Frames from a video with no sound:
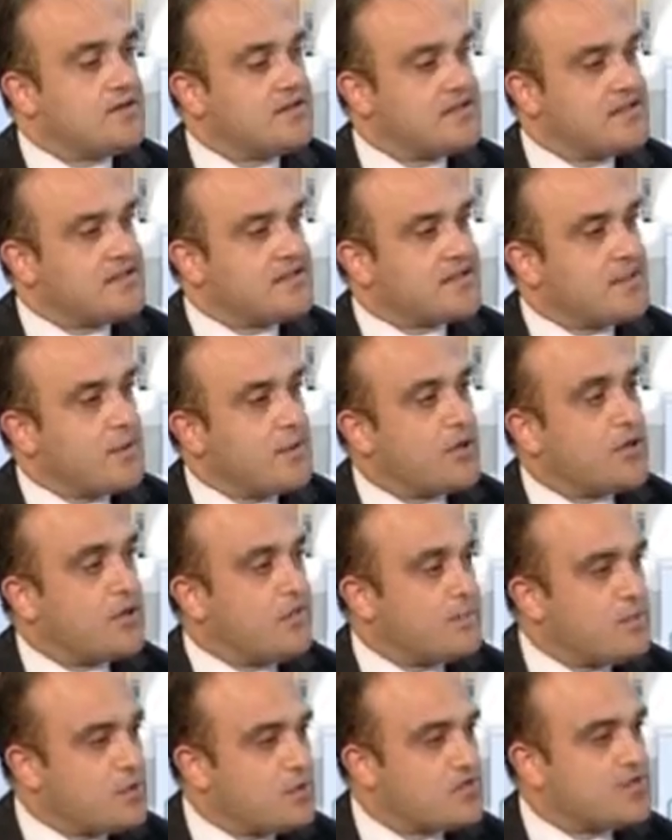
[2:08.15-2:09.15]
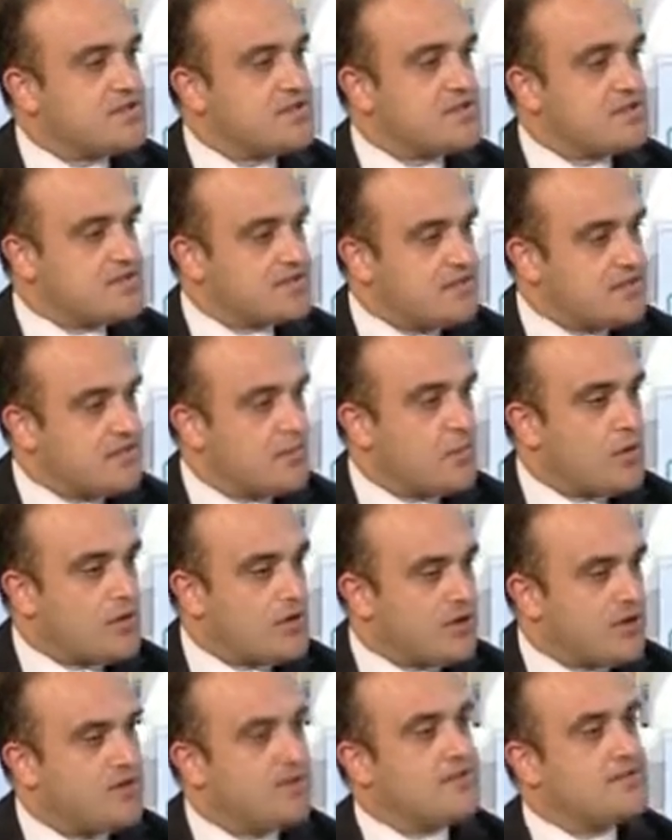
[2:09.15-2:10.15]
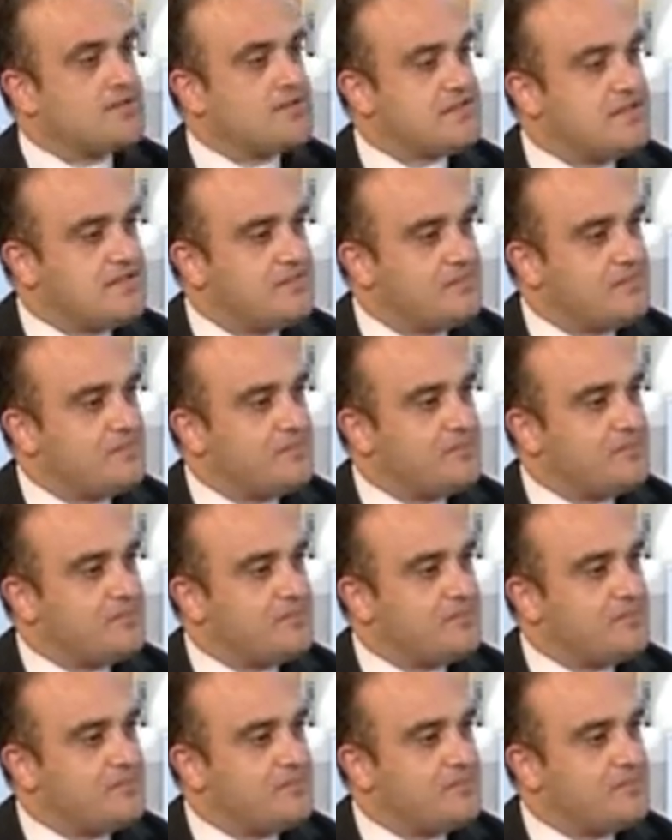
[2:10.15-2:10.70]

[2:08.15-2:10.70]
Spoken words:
systemically important market.